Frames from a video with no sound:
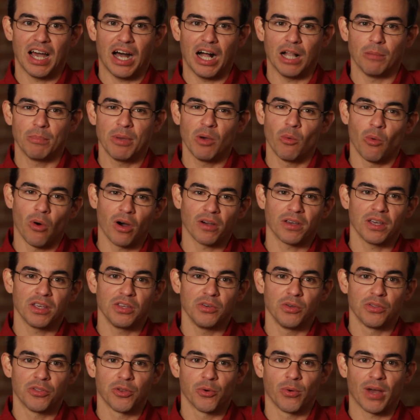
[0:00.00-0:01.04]
I'll be walking
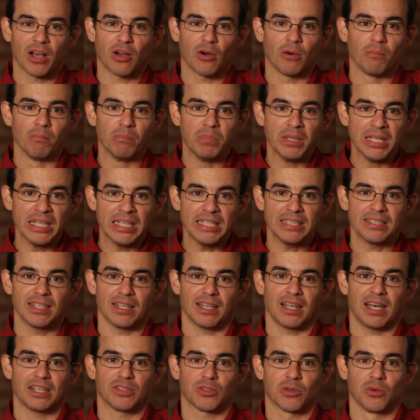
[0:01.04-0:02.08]
you through a complete
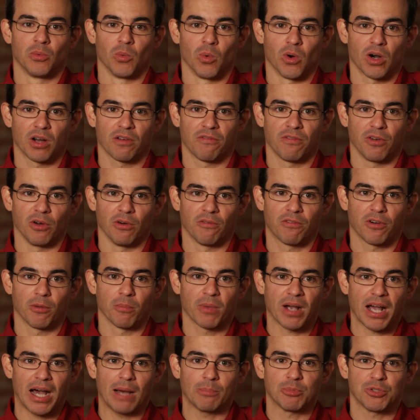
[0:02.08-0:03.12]
Lightroom workflow
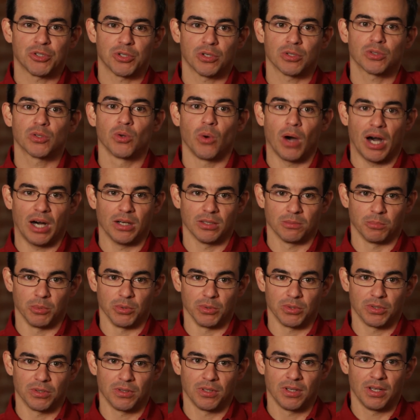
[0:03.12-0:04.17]
from capture to
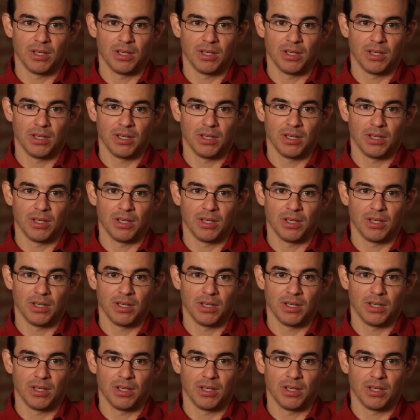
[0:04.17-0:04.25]
output.